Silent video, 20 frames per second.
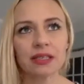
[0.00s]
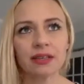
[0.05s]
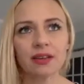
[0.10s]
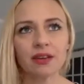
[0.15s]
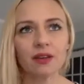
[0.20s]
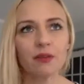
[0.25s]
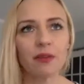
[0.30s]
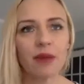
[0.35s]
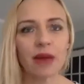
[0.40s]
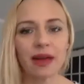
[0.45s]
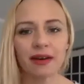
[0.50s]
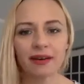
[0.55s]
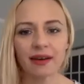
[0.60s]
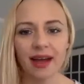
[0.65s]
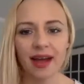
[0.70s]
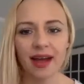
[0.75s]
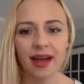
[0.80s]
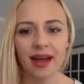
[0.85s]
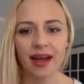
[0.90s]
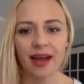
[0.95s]
no matter
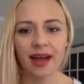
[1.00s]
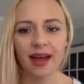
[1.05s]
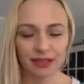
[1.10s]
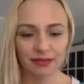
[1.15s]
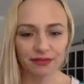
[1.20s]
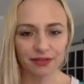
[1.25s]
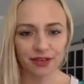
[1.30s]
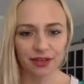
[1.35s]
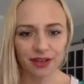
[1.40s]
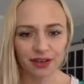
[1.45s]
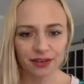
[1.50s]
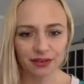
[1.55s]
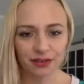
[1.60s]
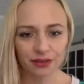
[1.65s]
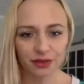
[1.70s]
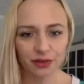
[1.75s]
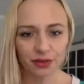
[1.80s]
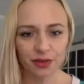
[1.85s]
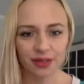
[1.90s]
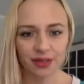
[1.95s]
how different our
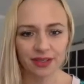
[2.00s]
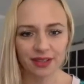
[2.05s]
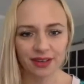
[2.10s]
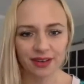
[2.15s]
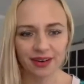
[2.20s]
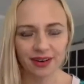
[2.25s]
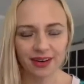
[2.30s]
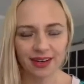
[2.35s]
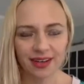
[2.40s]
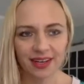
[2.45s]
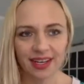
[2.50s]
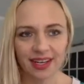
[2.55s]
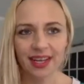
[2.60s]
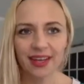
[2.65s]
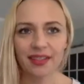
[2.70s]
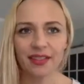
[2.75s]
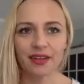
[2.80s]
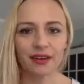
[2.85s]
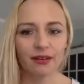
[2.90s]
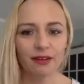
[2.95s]
stories are,
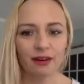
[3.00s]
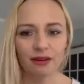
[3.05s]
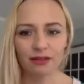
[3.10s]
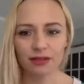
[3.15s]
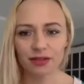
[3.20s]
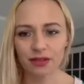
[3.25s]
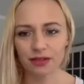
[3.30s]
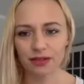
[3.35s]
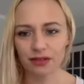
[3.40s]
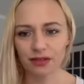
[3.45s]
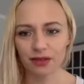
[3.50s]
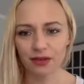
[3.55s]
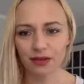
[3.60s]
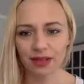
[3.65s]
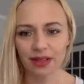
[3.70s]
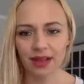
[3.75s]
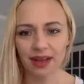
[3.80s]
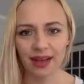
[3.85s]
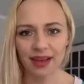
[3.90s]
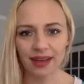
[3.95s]
they're also so
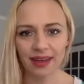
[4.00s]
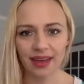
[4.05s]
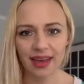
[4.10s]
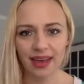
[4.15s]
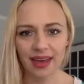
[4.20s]
alike.